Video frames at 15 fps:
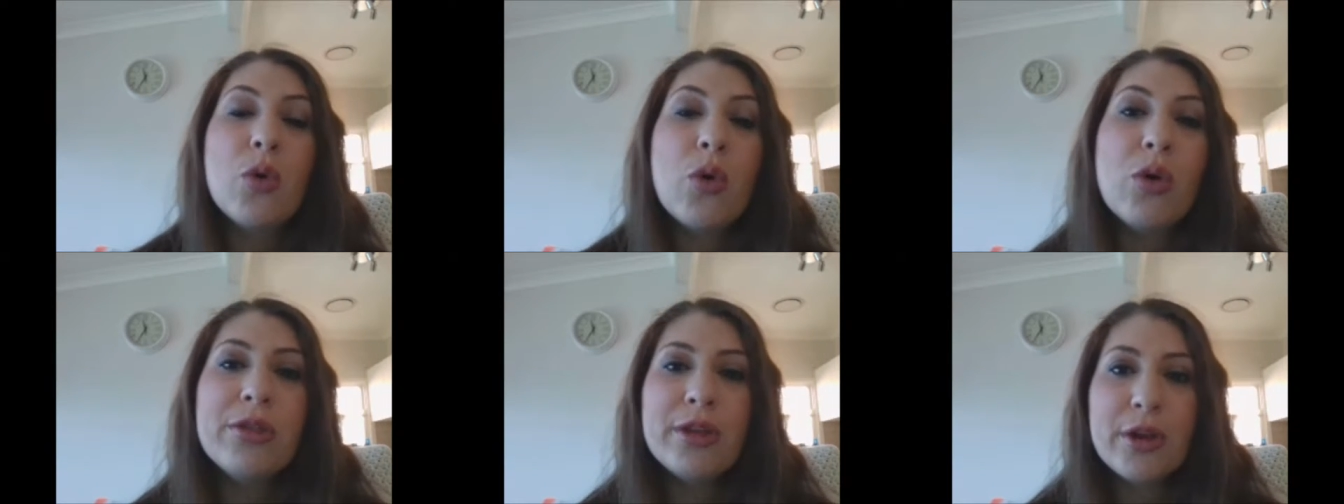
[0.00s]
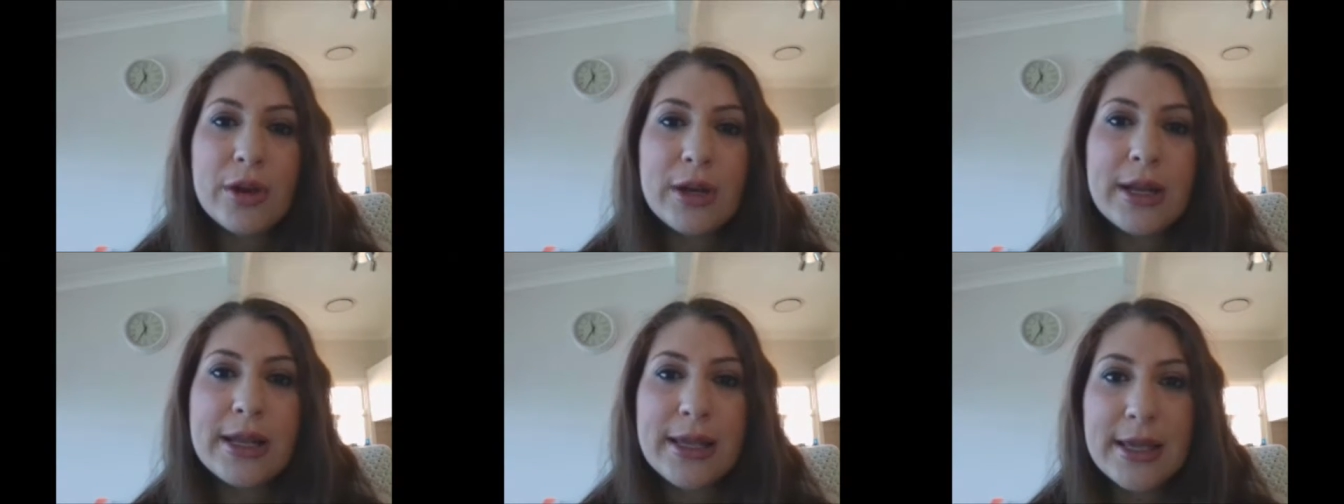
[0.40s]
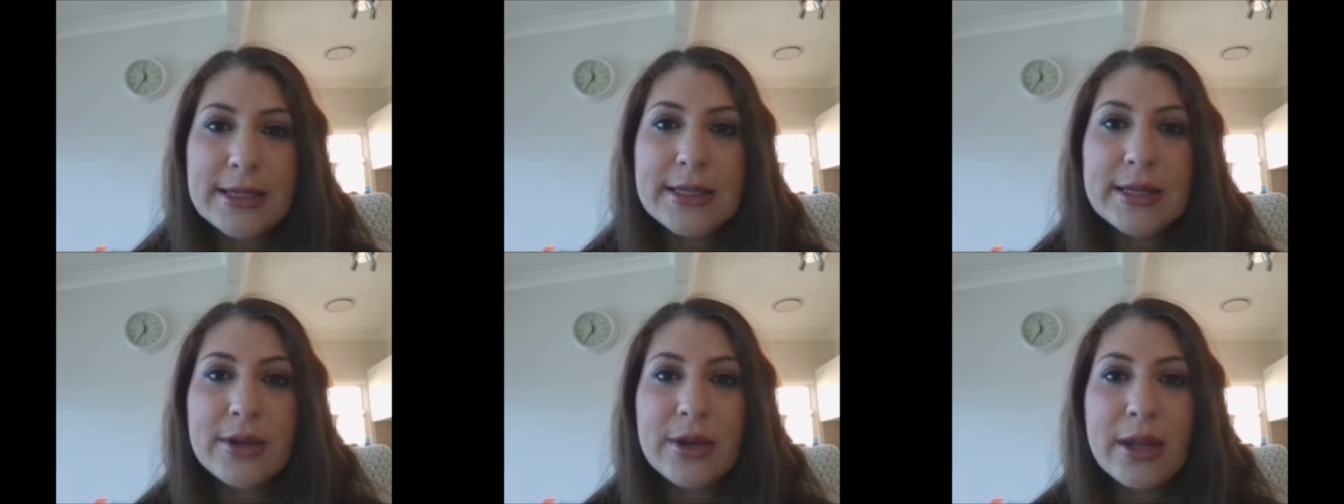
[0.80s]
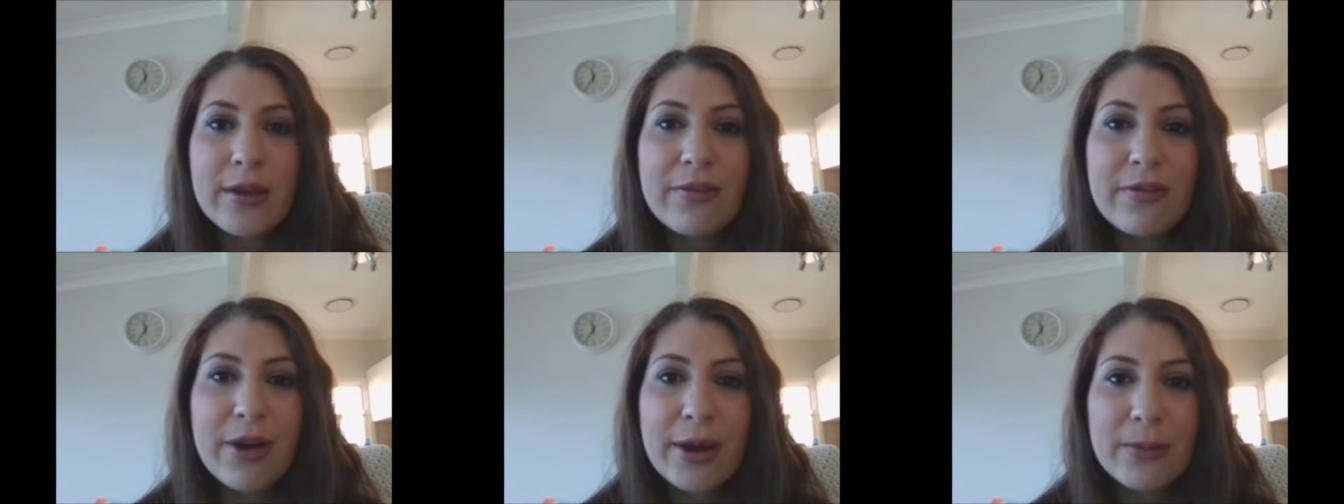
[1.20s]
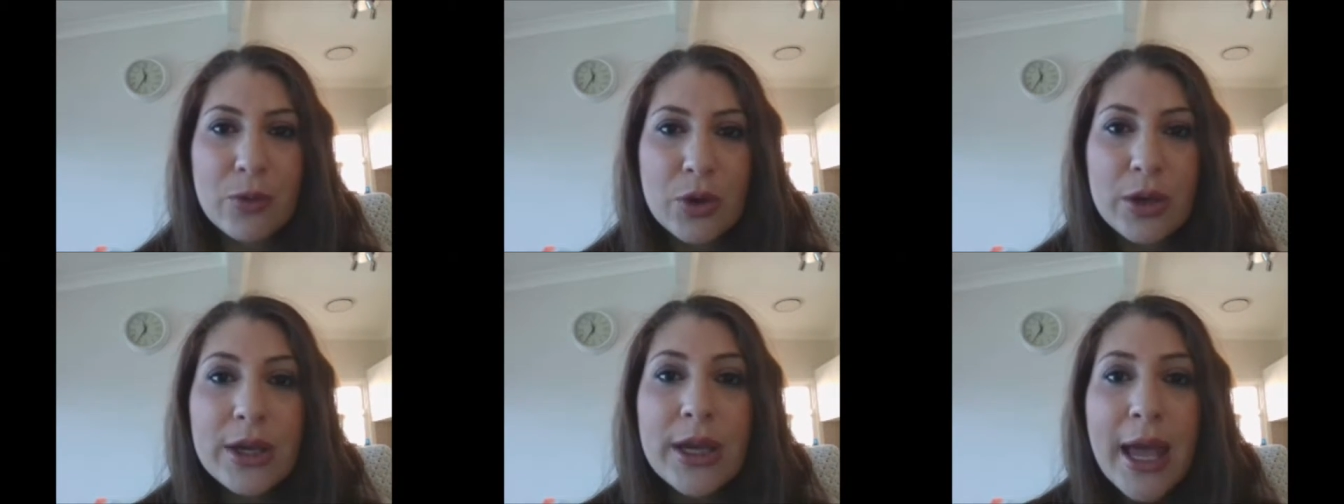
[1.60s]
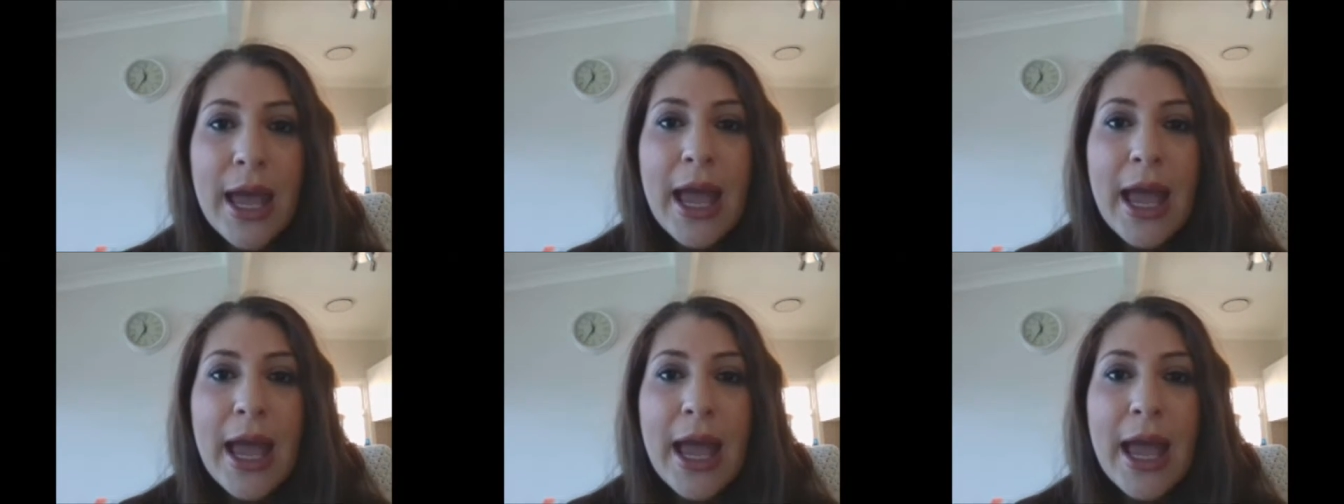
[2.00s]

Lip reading: or the early years learning framework,